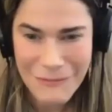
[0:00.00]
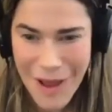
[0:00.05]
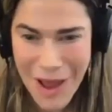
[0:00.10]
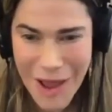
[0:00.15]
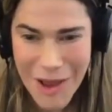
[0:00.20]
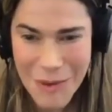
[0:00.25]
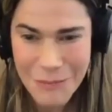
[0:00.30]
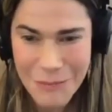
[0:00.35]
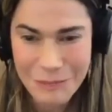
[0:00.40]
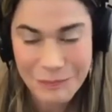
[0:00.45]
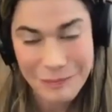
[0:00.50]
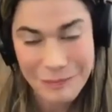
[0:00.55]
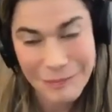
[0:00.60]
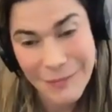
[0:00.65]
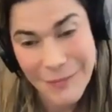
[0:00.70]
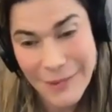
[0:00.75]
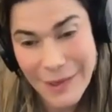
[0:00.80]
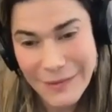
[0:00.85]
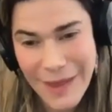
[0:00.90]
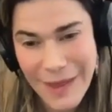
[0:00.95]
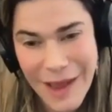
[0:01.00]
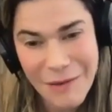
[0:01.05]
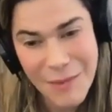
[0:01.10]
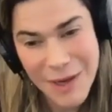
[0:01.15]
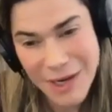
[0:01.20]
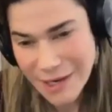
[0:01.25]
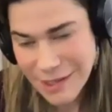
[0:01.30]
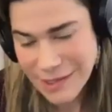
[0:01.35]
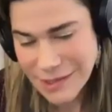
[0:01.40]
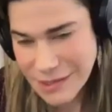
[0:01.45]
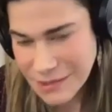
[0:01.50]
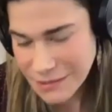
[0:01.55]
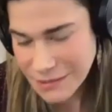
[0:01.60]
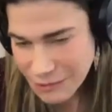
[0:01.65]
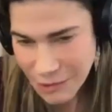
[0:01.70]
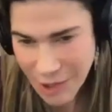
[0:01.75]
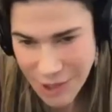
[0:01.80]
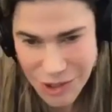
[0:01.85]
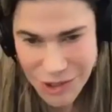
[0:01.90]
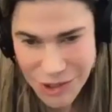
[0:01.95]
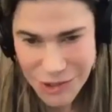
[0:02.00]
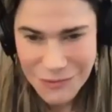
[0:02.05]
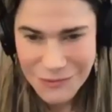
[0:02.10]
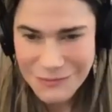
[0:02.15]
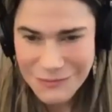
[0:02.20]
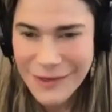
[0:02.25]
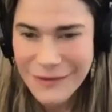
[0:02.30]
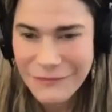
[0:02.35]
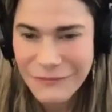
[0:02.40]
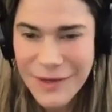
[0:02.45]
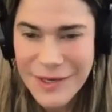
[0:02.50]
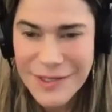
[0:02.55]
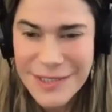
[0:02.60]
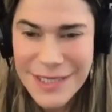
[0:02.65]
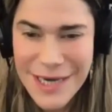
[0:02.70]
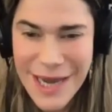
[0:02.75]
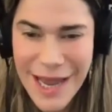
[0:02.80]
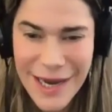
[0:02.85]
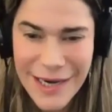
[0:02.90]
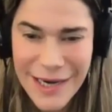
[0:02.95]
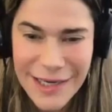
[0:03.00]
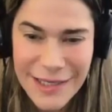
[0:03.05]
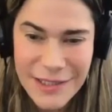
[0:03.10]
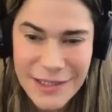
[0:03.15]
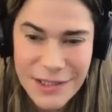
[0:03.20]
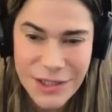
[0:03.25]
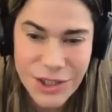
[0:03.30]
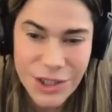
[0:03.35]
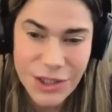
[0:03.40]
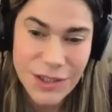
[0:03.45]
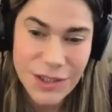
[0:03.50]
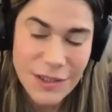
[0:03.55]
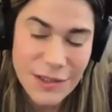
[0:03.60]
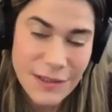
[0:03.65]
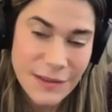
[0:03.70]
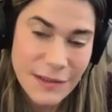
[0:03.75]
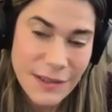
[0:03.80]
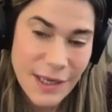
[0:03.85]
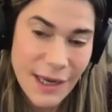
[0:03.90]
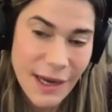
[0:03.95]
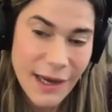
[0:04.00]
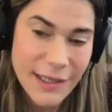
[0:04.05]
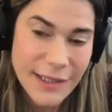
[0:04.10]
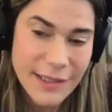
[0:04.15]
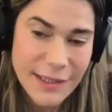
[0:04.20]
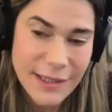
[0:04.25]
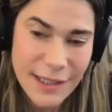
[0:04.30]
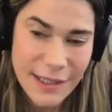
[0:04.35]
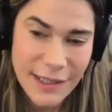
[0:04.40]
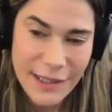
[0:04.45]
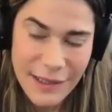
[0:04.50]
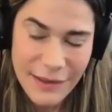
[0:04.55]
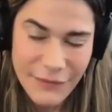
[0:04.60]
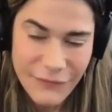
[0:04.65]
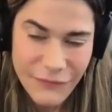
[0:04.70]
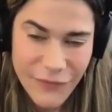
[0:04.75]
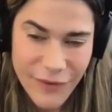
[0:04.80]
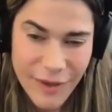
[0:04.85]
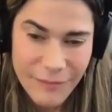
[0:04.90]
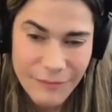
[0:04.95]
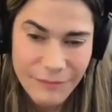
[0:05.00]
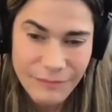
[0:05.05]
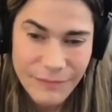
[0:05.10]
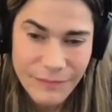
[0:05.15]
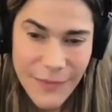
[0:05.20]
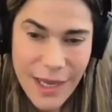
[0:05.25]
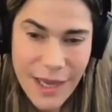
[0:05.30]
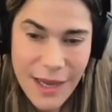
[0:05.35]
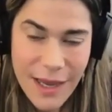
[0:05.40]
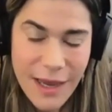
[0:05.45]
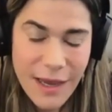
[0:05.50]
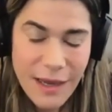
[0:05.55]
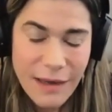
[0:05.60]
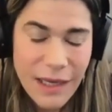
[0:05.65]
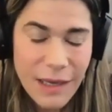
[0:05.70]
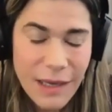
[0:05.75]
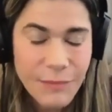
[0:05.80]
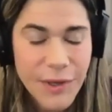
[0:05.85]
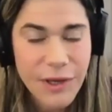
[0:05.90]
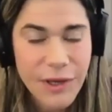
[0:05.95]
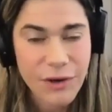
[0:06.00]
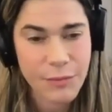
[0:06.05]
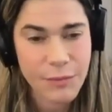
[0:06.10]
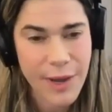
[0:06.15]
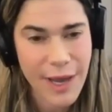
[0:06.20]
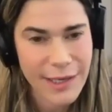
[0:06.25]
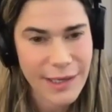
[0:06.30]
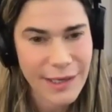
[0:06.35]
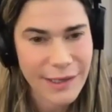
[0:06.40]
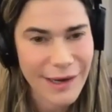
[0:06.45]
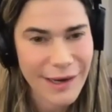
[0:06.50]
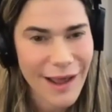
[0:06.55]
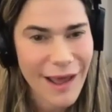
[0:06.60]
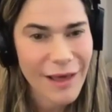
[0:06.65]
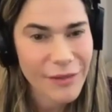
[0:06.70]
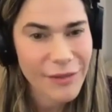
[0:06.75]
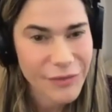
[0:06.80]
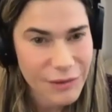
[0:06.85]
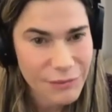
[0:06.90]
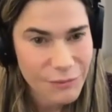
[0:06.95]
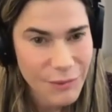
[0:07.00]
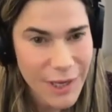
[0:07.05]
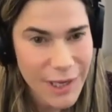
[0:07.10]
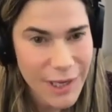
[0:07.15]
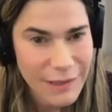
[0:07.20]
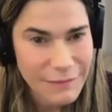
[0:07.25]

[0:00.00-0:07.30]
And now my next question, you kind of hinted at, is just the idea of keeping your pet at a healthy weight.